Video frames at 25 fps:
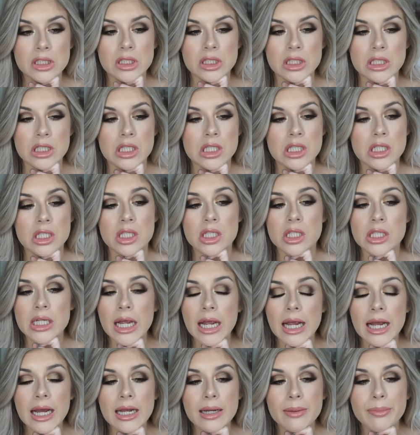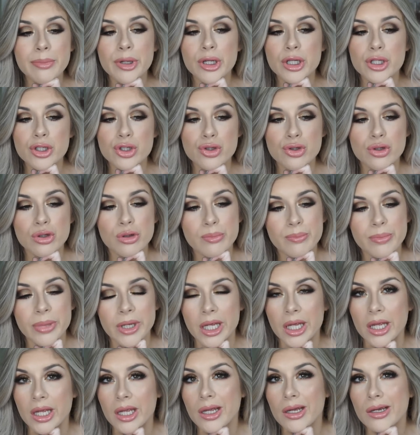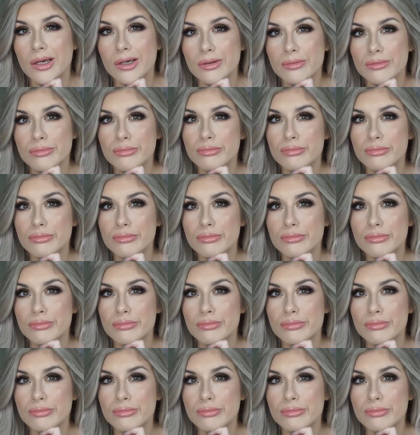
just a tad bit too pink.